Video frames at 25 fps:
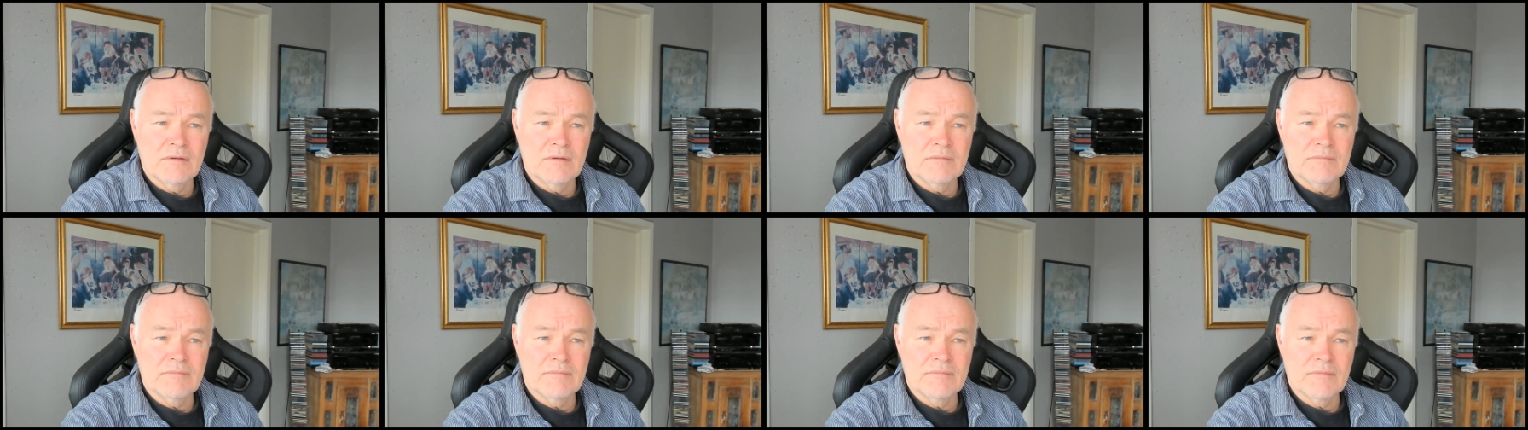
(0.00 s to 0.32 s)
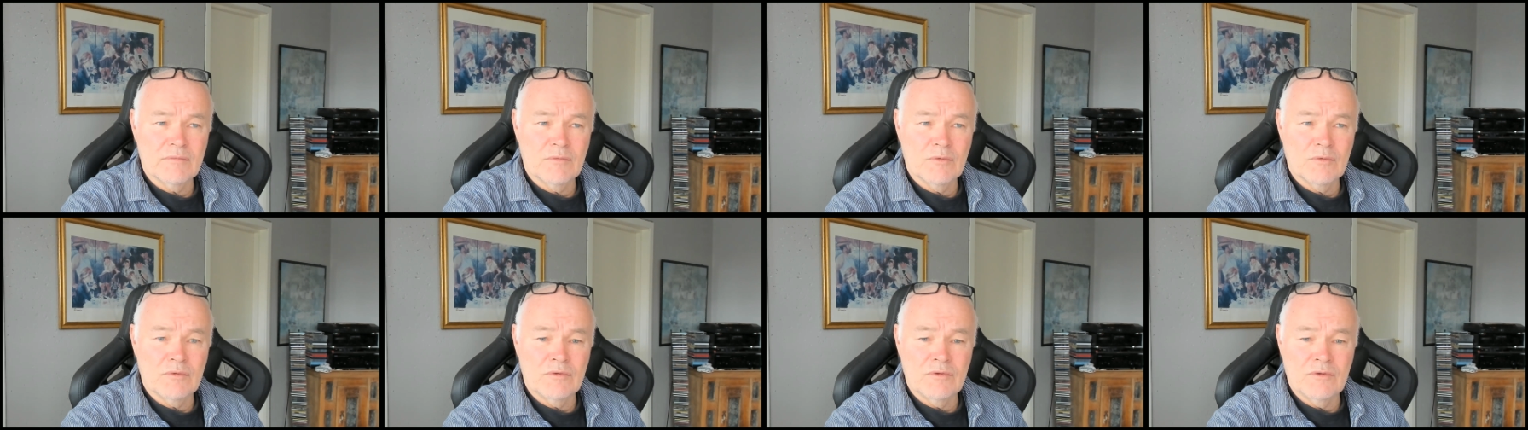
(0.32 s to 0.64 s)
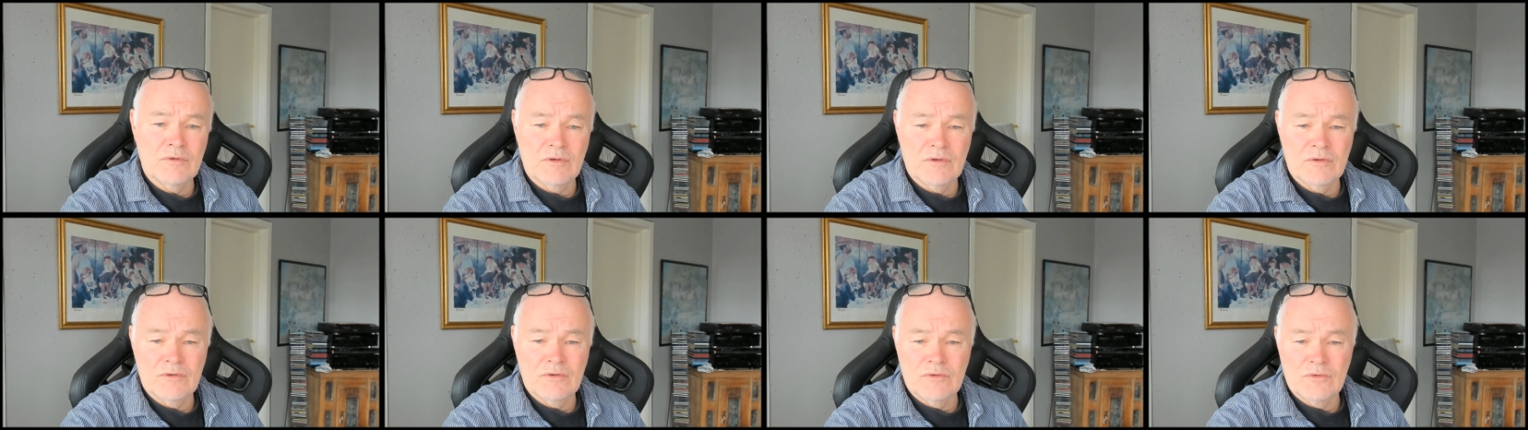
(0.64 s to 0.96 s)

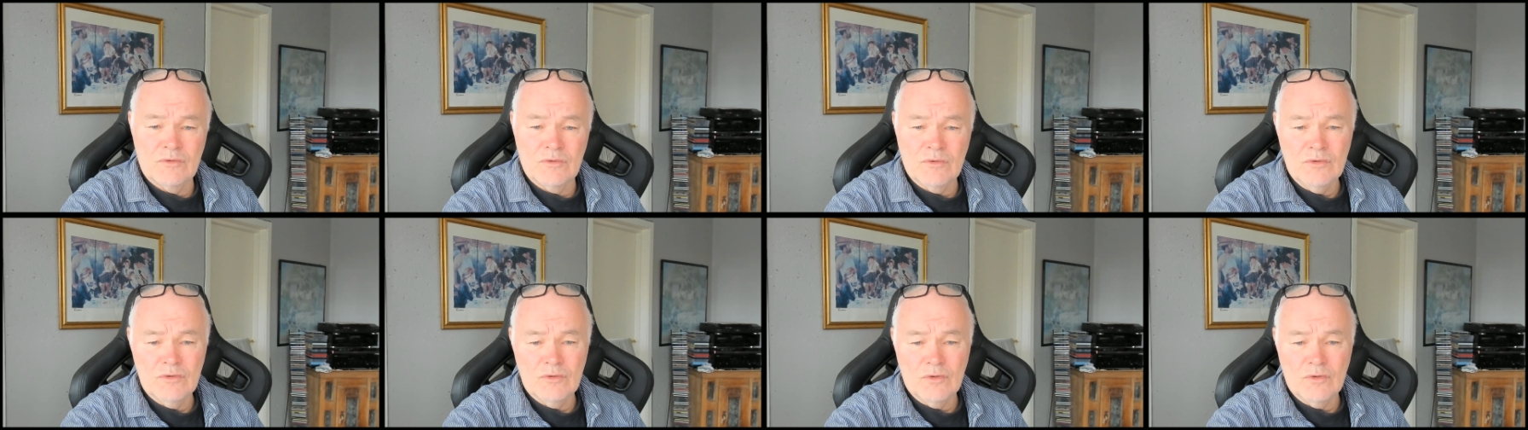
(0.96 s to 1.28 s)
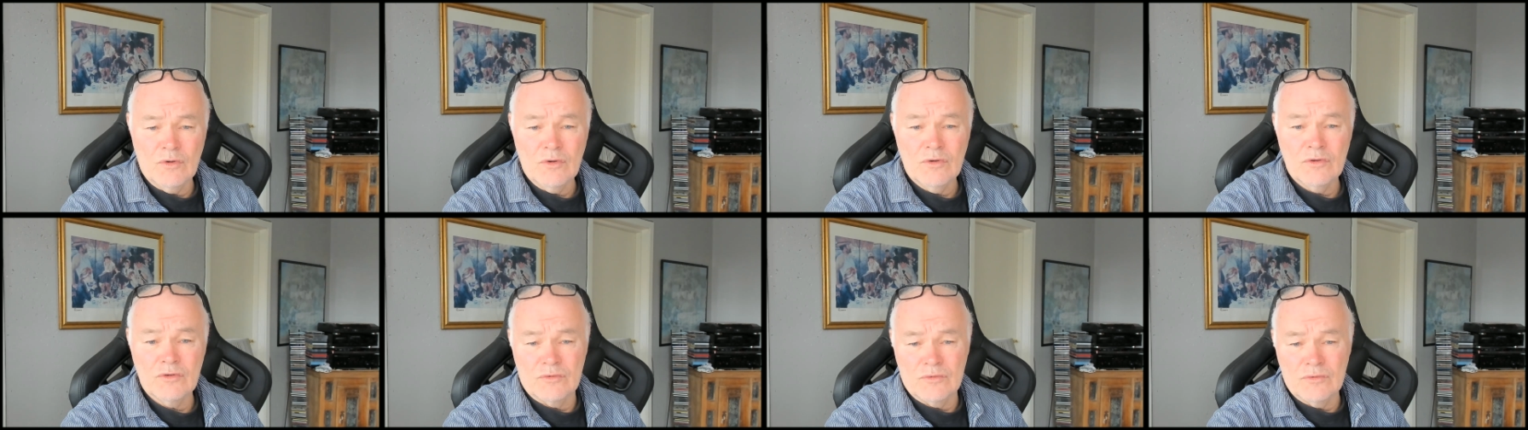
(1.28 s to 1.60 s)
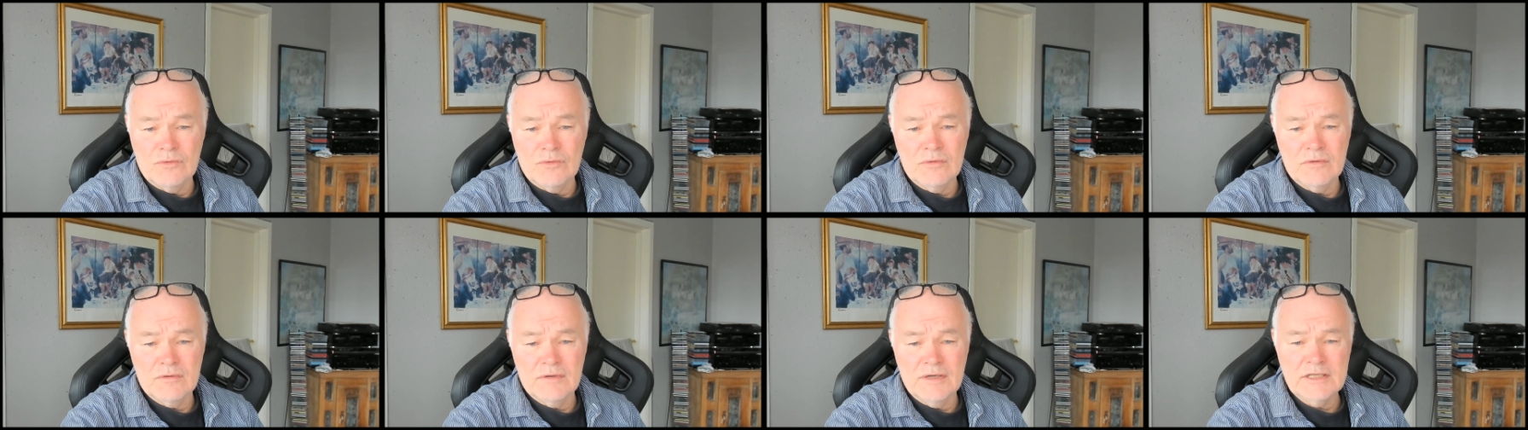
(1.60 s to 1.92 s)
you know your
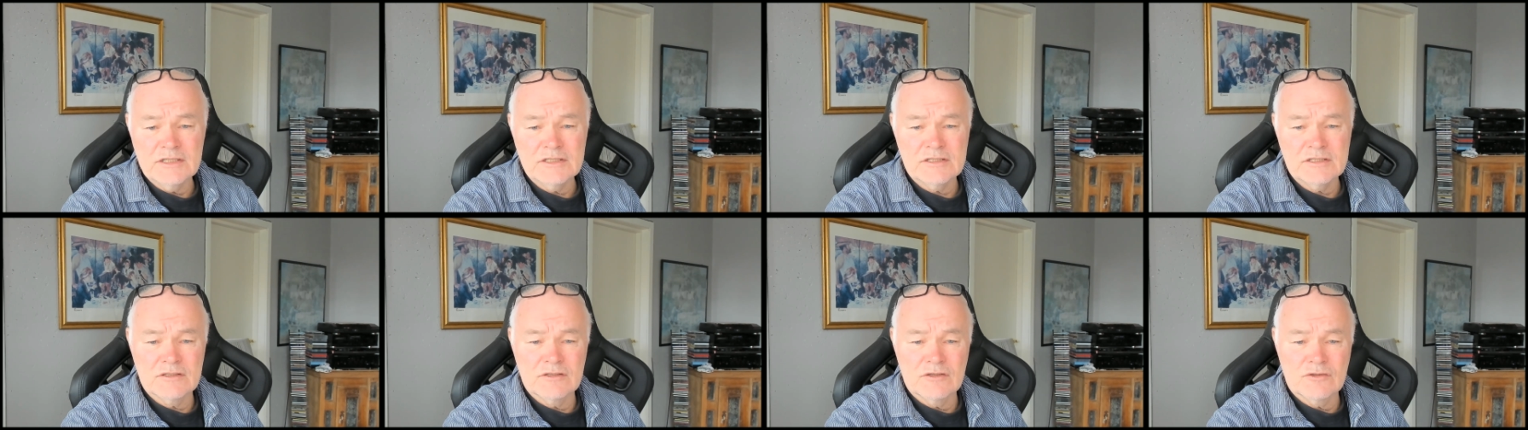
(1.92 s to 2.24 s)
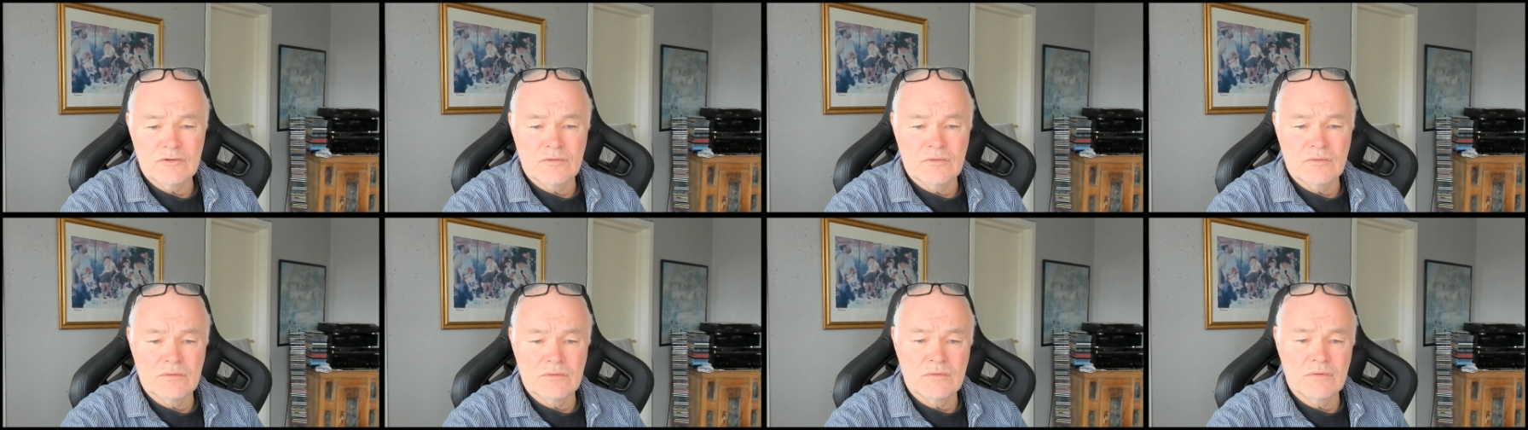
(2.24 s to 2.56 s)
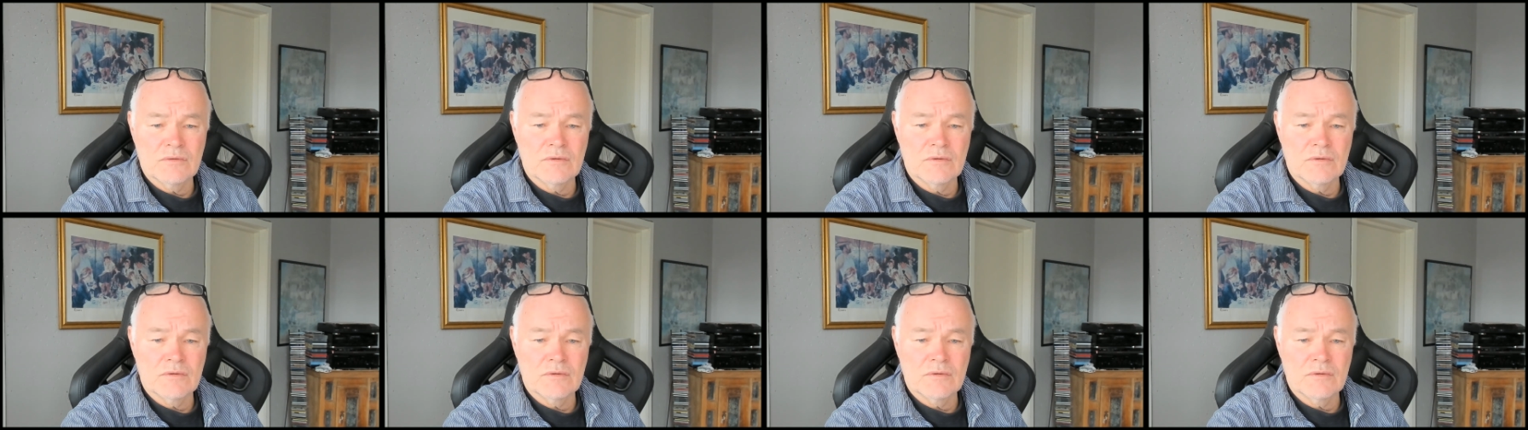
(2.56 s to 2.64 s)
reason to